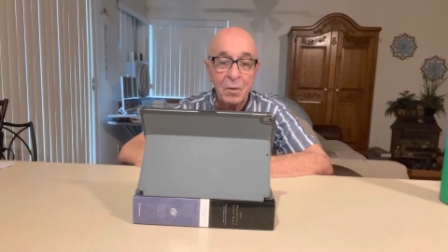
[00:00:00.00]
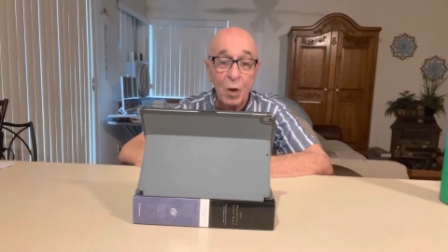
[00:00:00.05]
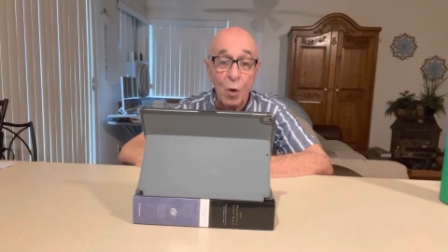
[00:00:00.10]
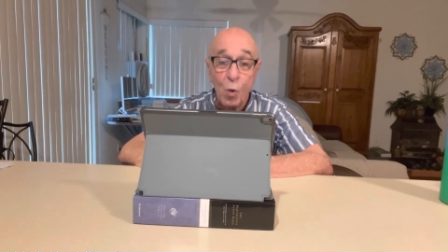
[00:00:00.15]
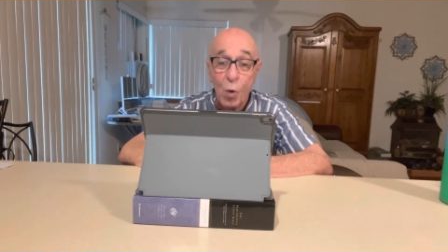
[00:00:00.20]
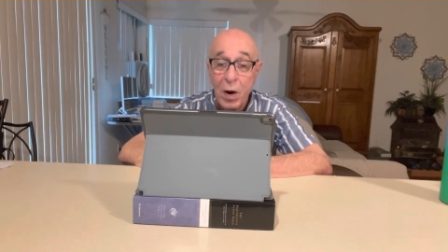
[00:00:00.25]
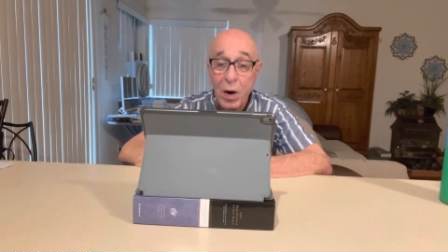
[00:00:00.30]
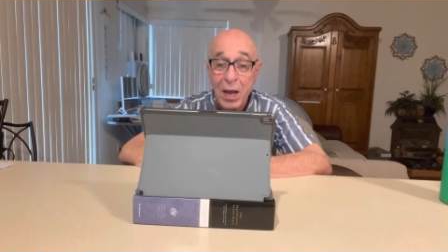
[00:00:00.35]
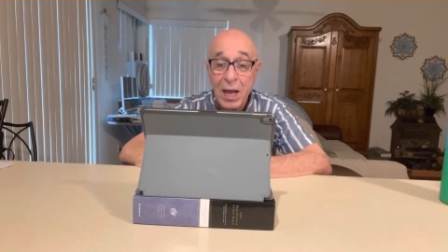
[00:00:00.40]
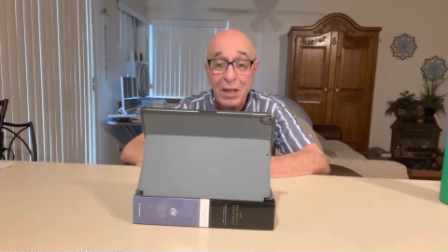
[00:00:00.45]

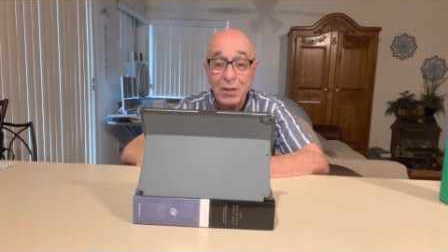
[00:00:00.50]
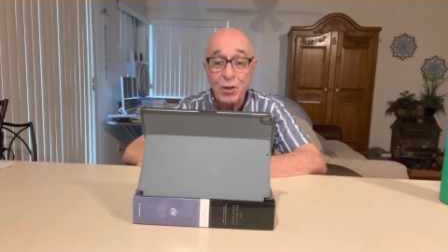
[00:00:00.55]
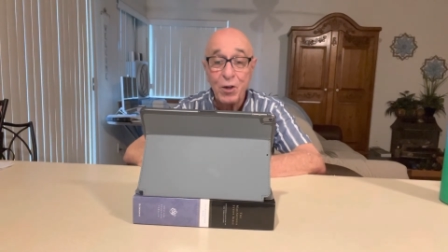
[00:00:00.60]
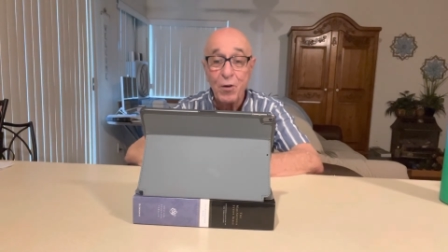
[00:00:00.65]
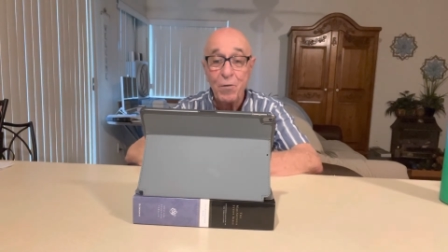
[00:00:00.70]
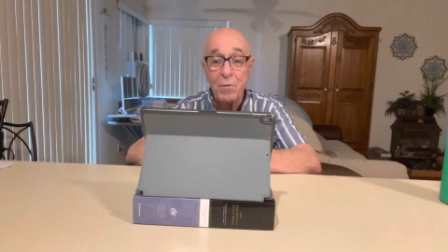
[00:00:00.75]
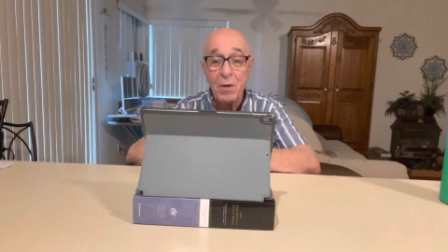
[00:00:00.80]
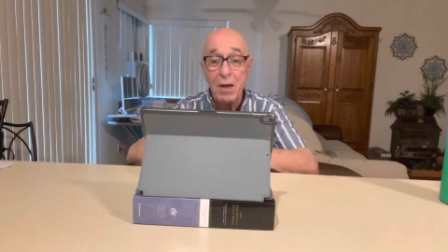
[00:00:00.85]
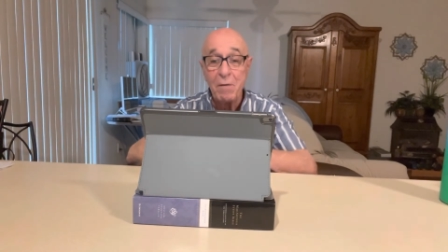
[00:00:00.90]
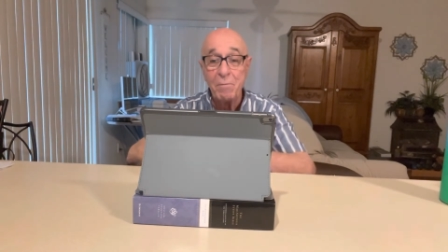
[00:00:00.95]
Whereas you
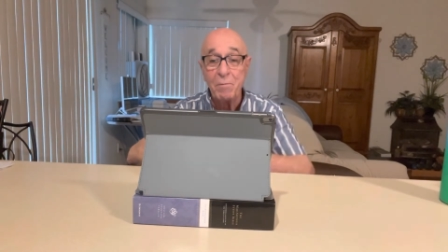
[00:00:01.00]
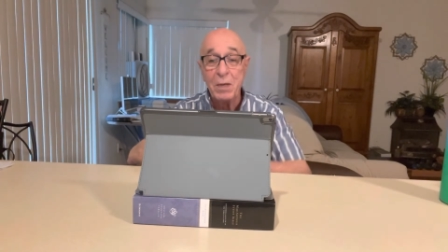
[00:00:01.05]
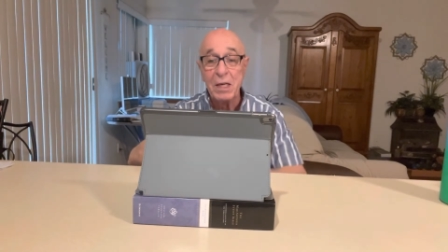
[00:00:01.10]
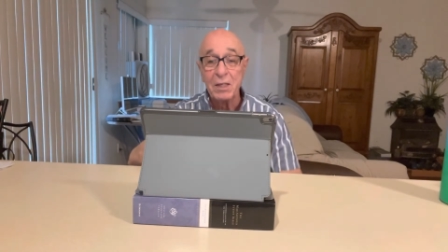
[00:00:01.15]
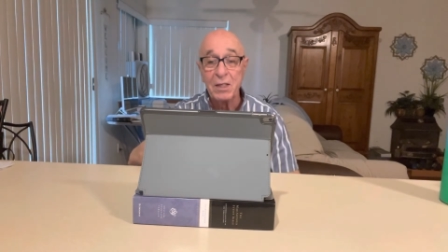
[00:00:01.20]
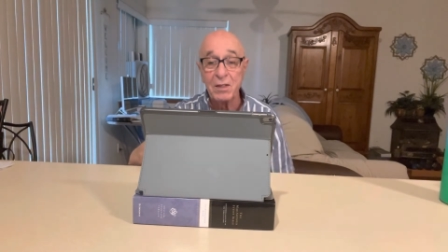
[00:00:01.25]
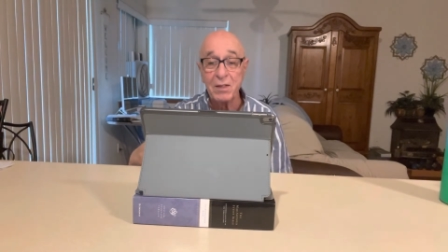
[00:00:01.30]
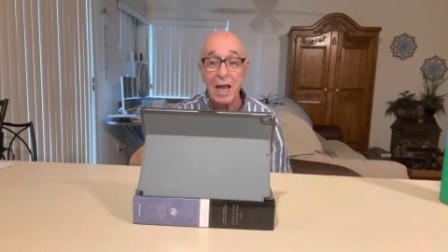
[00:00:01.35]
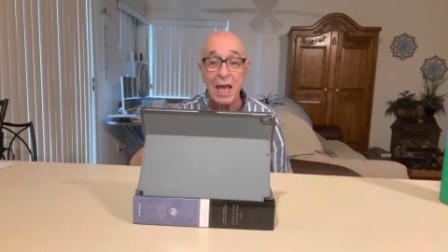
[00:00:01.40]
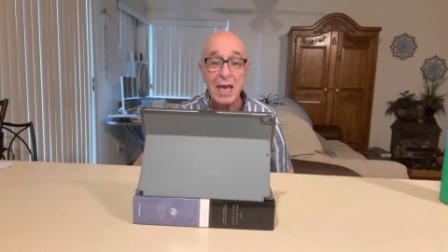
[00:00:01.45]
have been
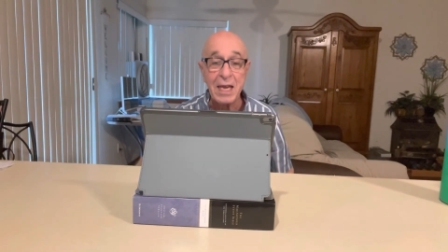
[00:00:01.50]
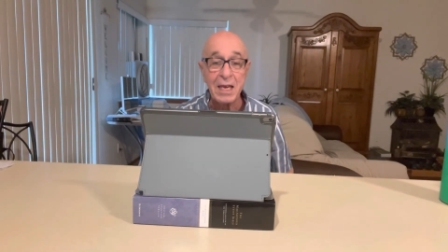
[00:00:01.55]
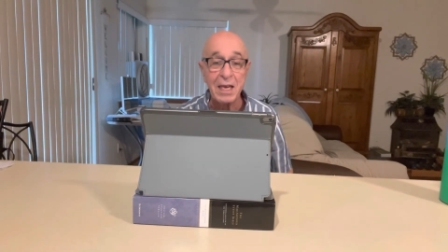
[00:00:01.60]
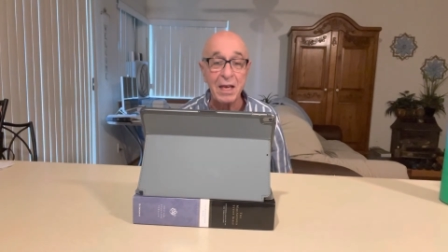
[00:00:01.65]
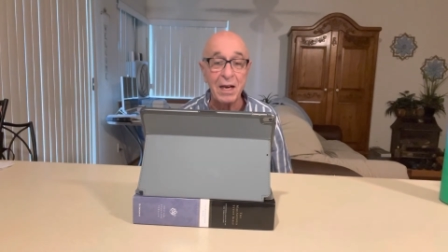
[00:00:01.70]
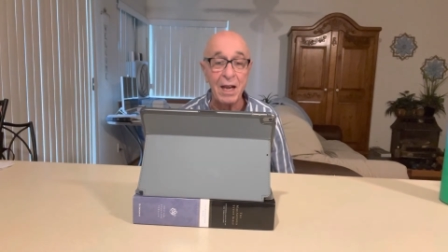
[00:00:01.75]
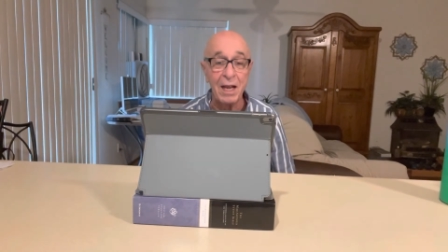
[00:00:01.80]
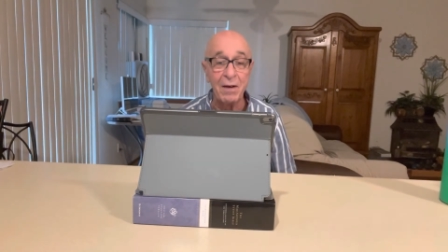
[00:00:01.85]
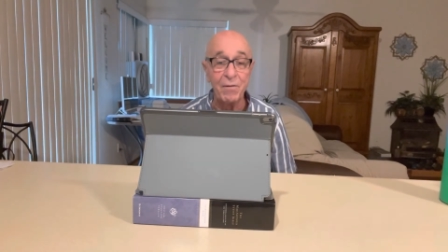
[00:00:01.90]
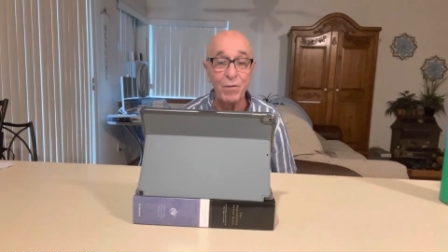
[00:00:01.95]
forsaken
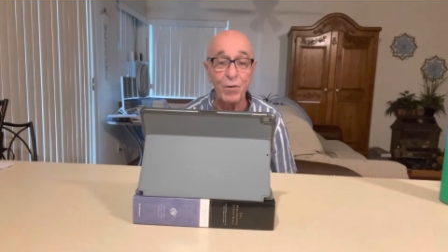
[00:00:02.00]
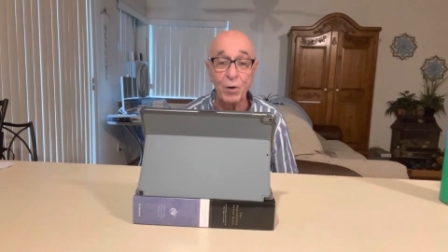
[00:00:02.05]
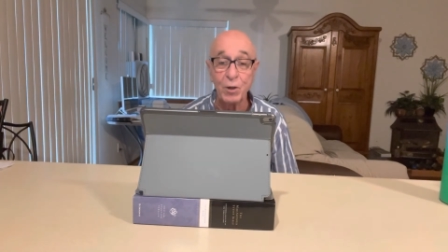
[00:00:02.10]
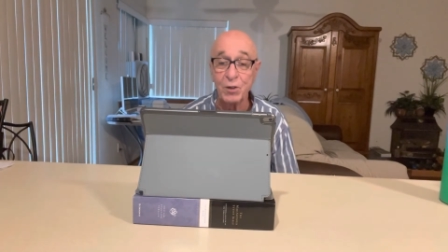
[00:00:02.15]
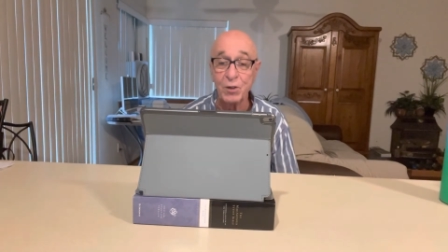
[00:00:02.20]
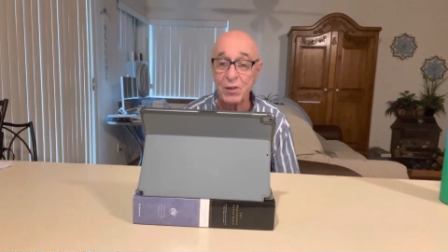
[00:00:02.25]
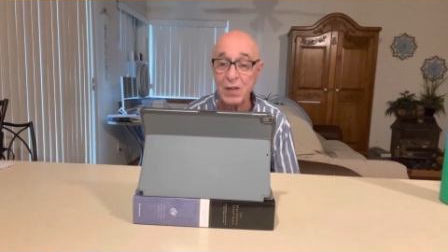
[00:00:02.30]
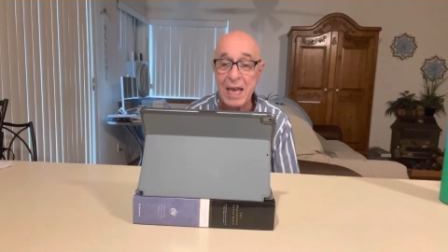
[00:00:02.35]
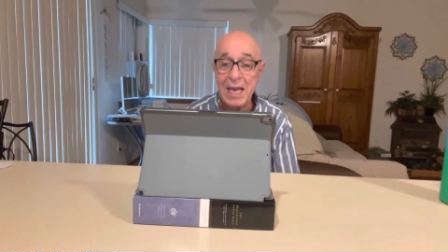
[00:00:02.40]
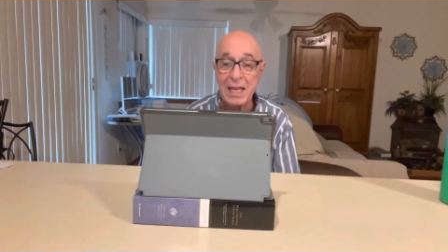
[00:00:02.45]
and
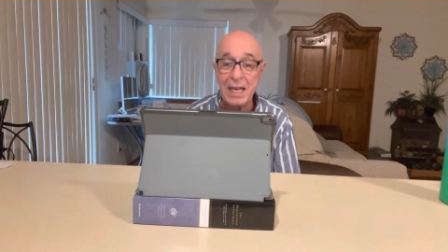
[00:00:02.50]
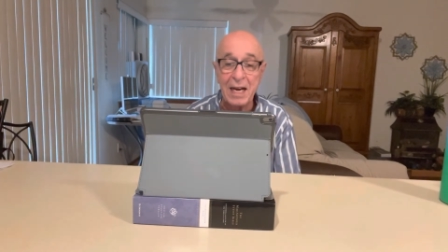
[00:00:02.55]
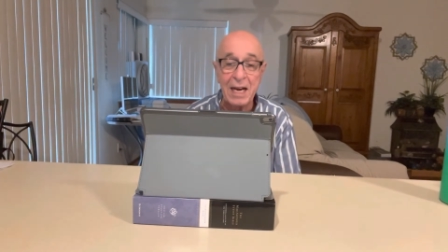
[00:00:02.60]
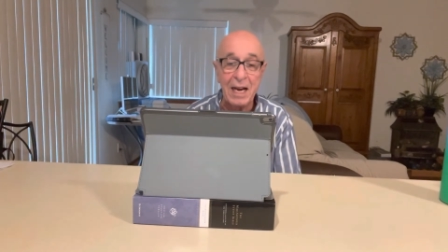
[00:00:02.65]
forsaken